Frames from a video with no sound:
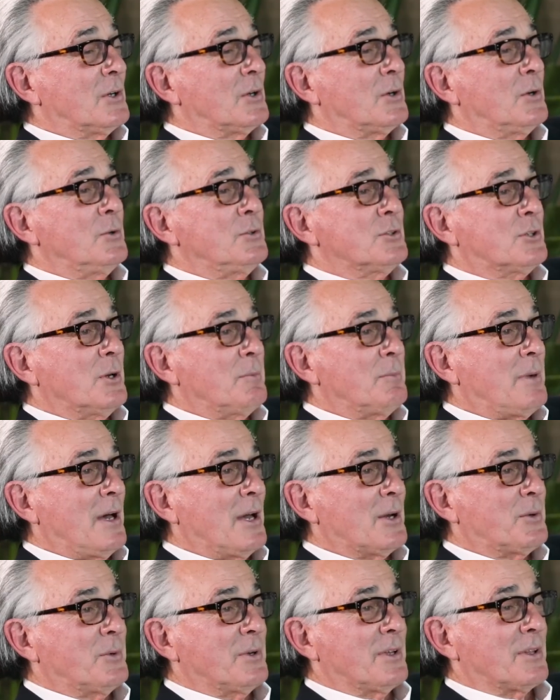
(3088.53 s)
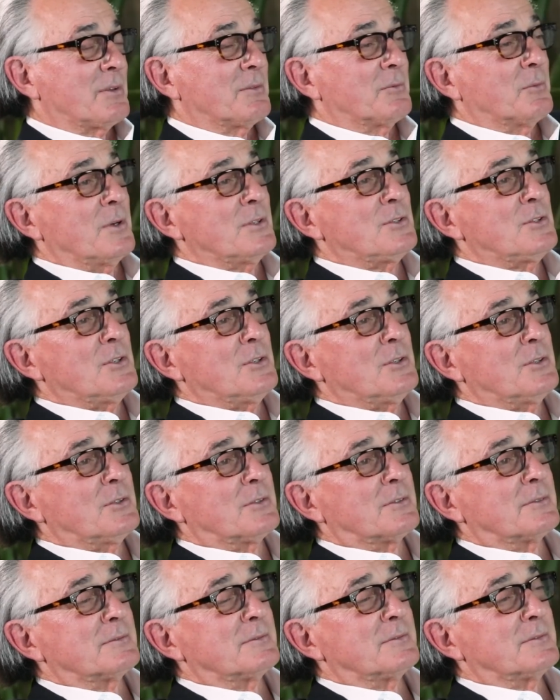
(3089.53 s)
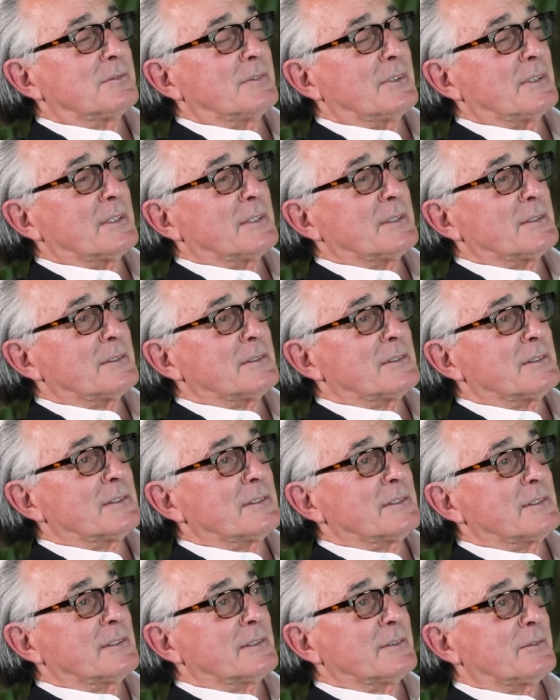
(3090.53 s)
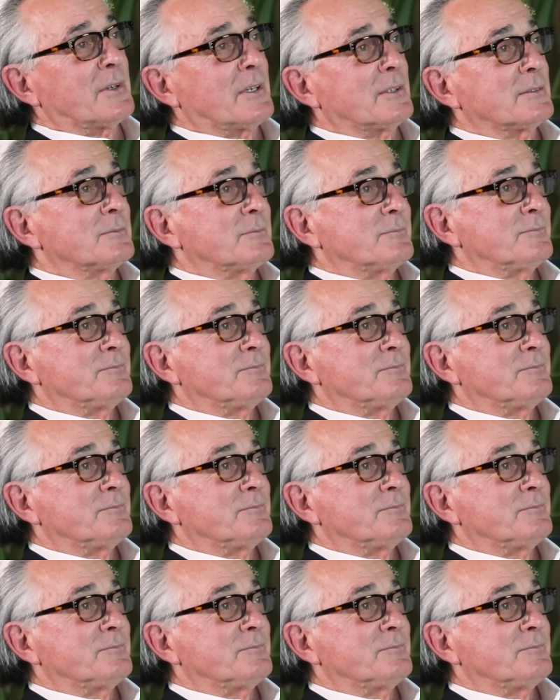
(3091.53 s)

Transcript: Who'd you come back with? What'd you do? Uh, well,